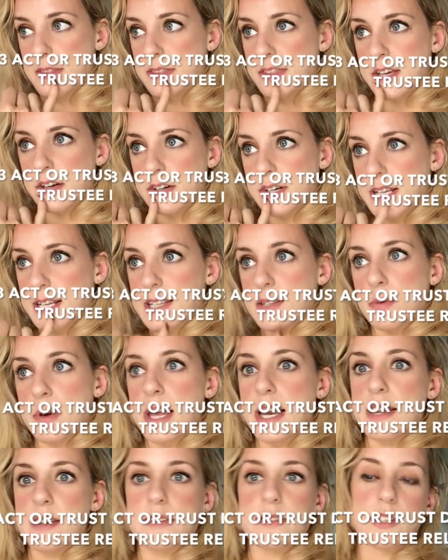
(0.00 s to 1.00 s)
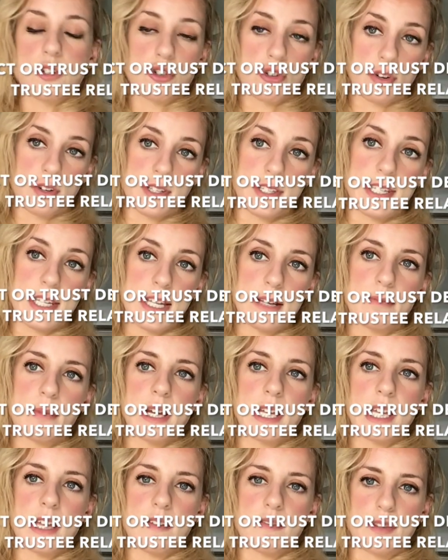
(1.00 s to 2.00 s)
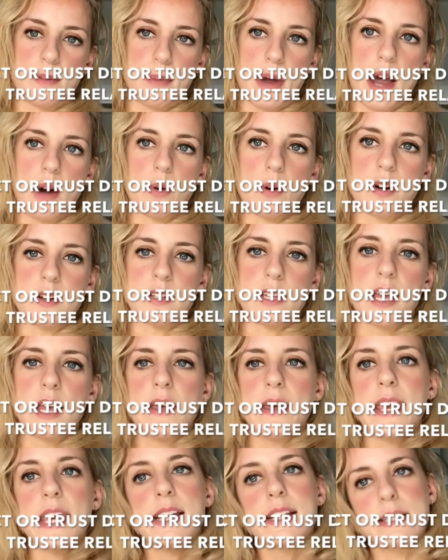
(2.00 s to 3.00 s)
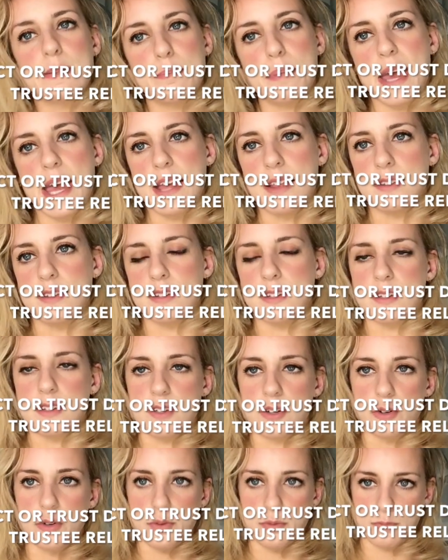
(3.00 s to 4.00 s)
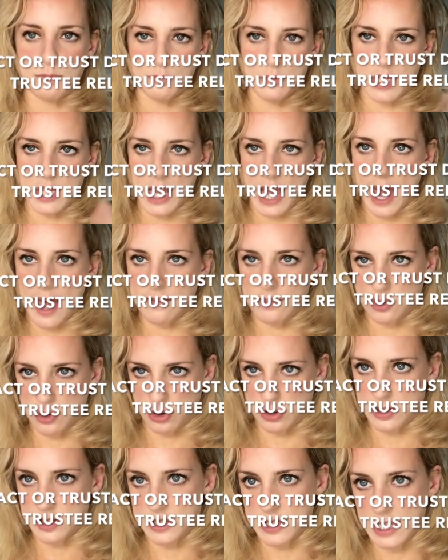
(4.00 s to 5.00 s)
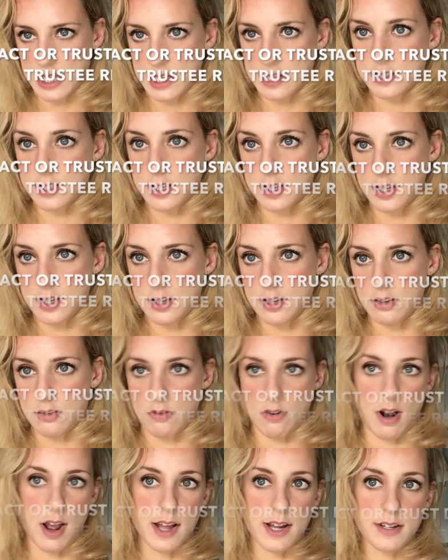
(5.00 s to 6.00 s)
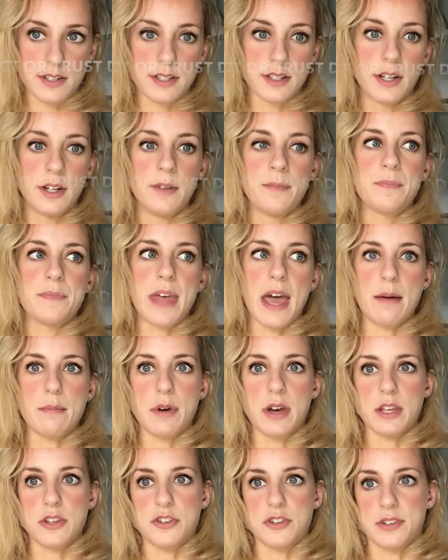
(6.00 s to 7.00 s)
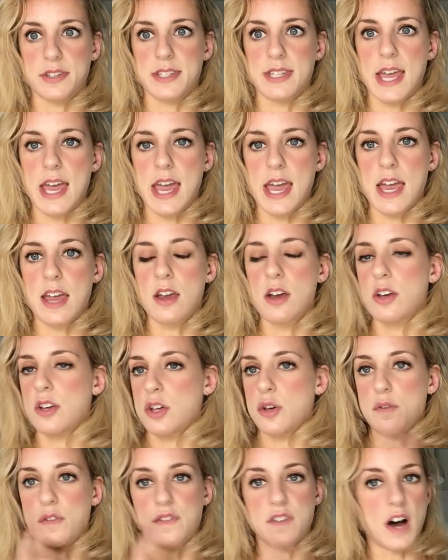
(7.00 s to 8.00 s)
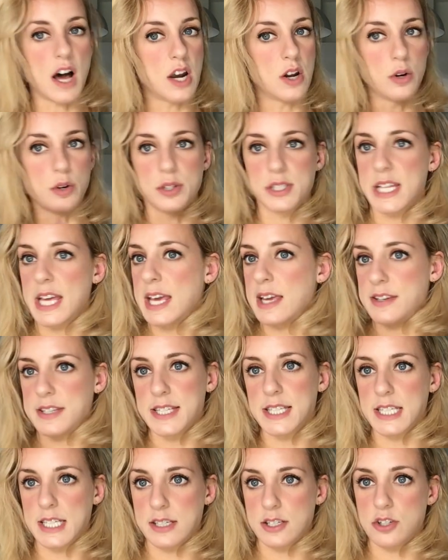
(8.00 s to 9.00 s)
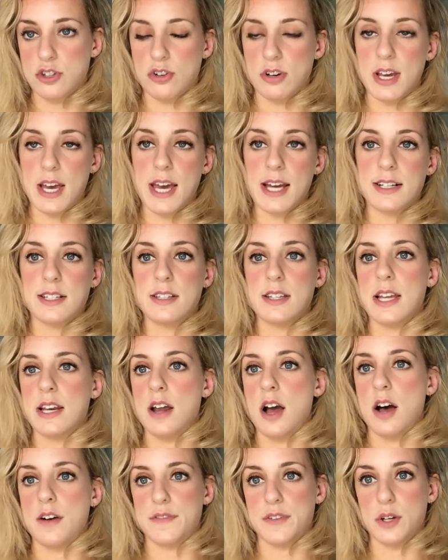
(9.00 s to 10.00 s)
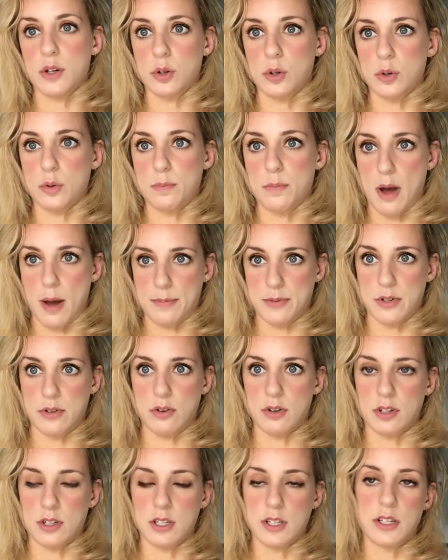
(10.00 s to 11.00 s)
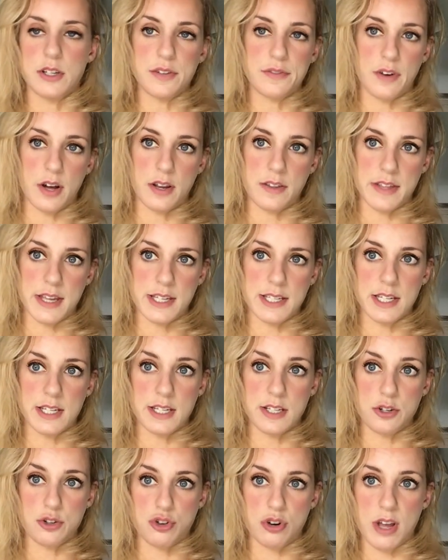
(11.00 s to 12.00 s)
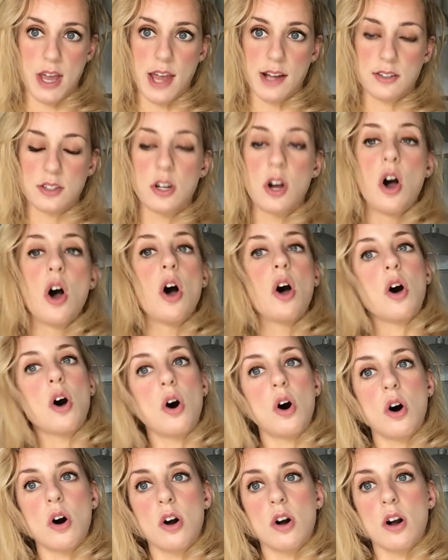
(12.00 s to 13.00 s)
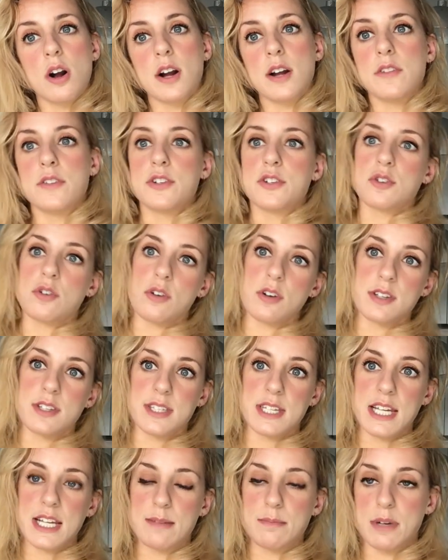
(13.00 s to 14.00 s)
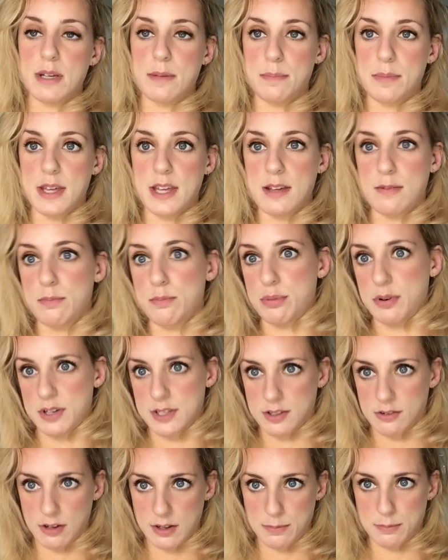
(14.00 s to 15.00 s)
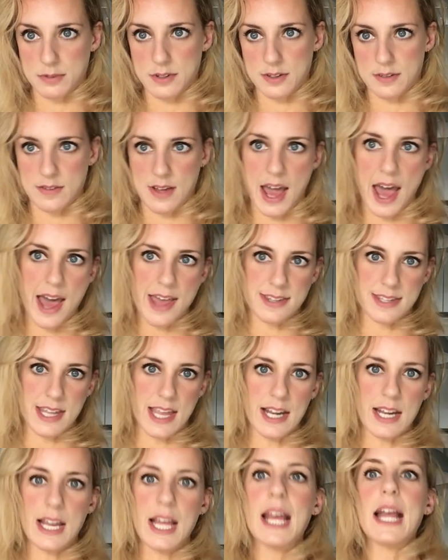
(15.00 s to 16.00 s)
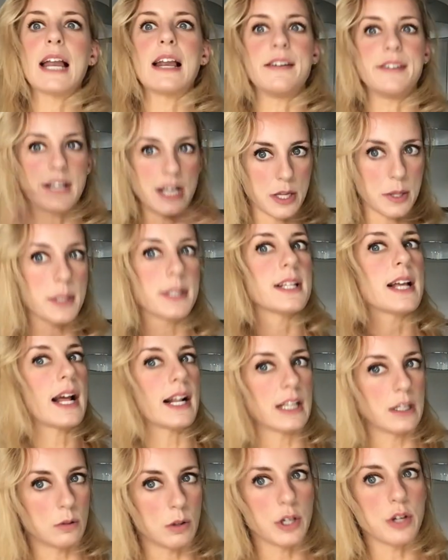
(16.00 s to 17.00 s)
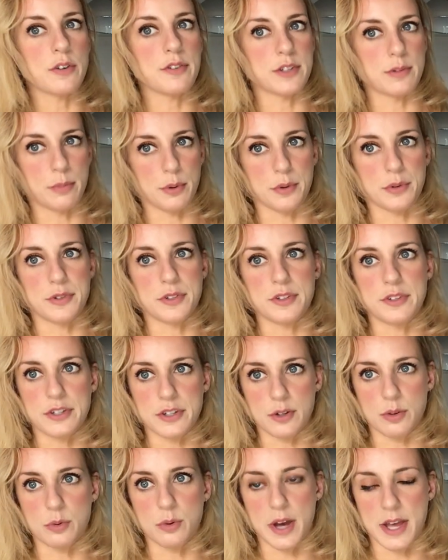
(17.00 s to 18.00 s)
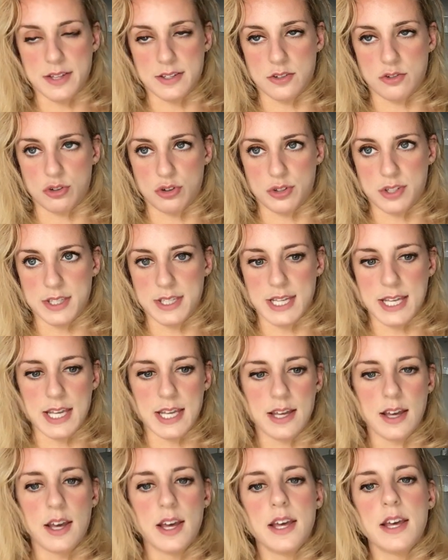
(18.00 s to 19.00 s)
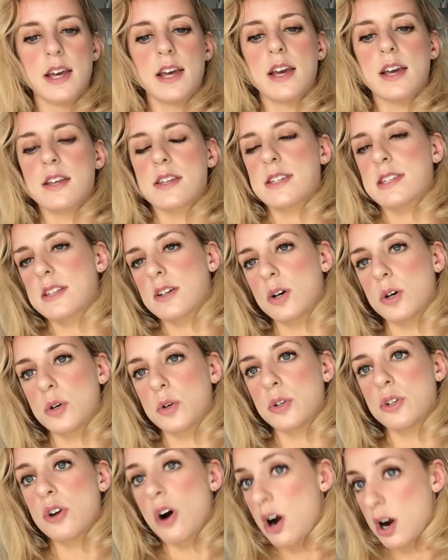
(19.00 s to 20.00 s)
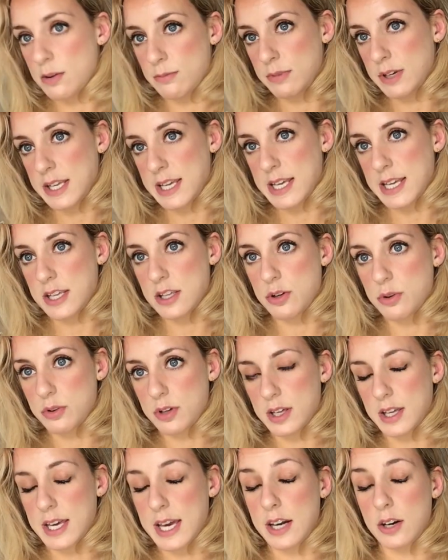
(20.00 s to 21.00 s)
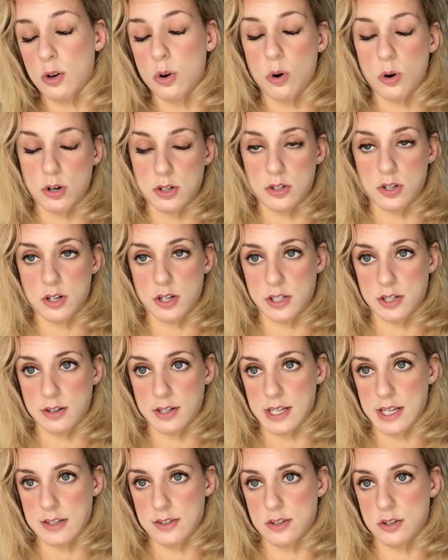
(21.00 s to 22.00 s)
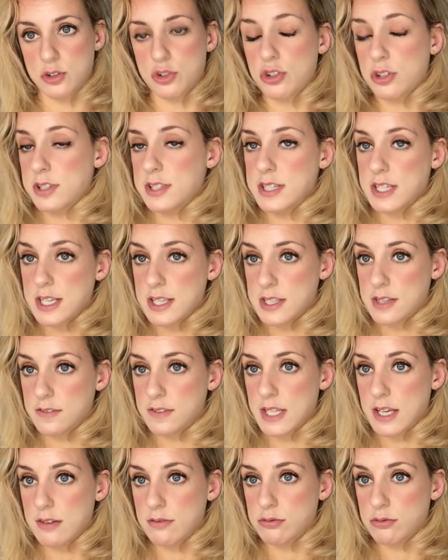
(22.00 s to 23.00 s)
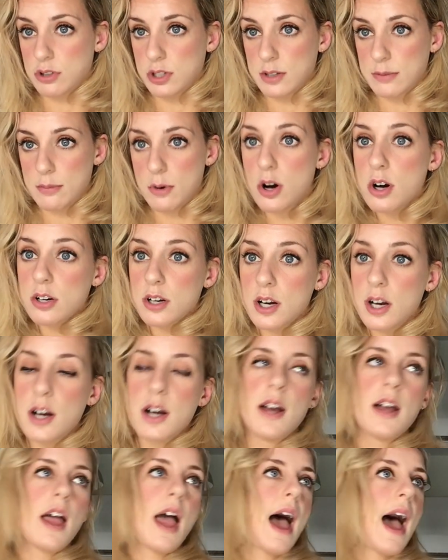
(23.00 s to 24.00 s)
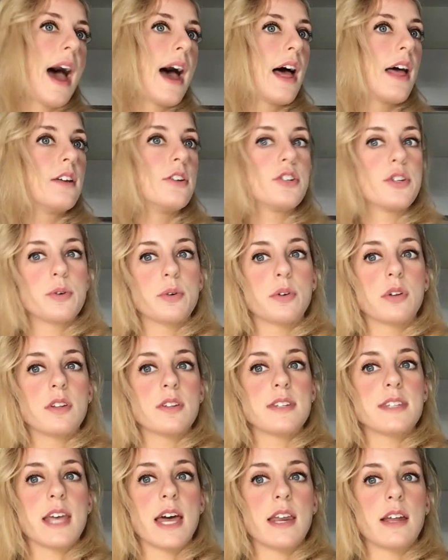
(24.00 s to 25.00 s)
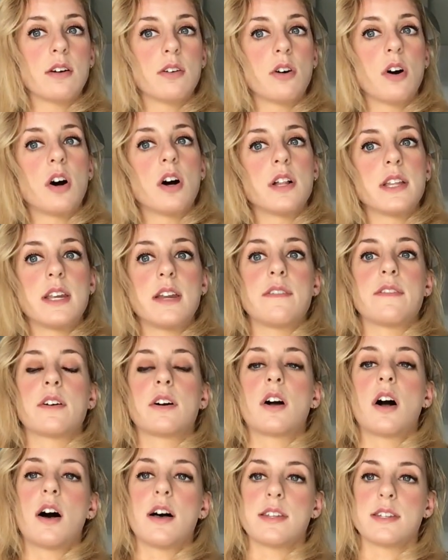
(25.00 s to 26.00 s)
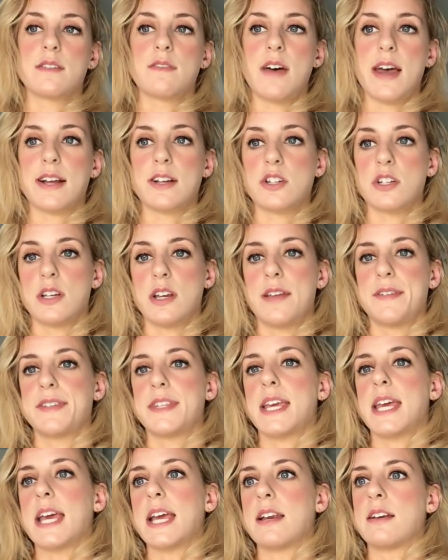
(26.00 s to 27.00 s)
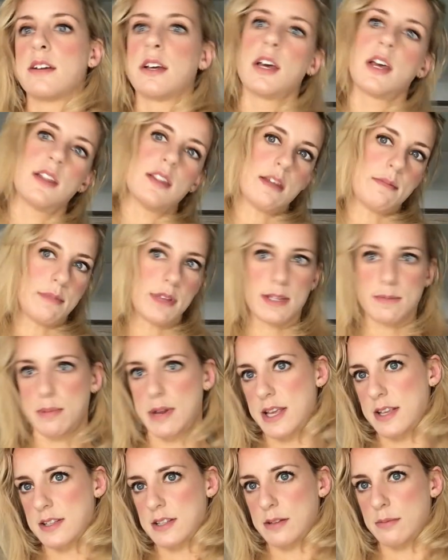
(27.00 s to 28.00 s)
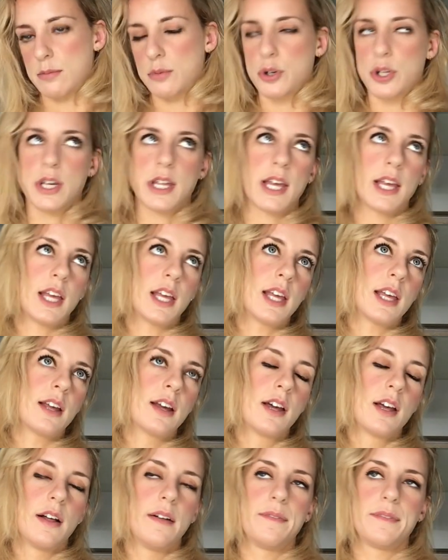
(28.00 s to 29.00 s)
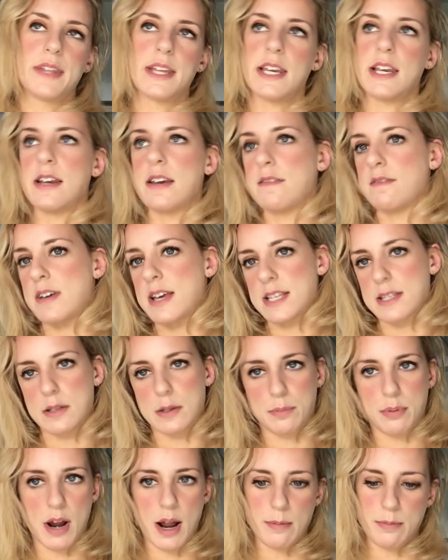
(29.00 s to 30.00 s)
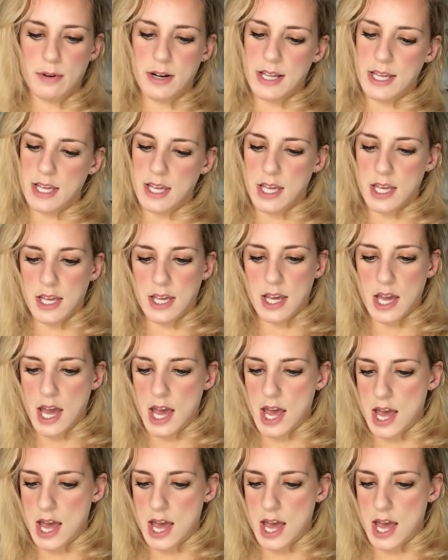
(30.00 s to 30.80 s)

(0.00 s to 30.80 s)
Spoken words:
The other thing as well is the trust deed might give the powers. It depends. So you have a trust deed, right? That might just say you follow the 1893 Act and then off you go, Bob's your uncle, you follow the 1893 Act. Or the trust deed might be prescriptive, as in it'll tell you exactly what you're supposed to do as a trustee. So normally you can get a court order against your trustees if they've run amok, and you can set out all the different causes of action, as in they misplaced the money, they didn't invest it properly,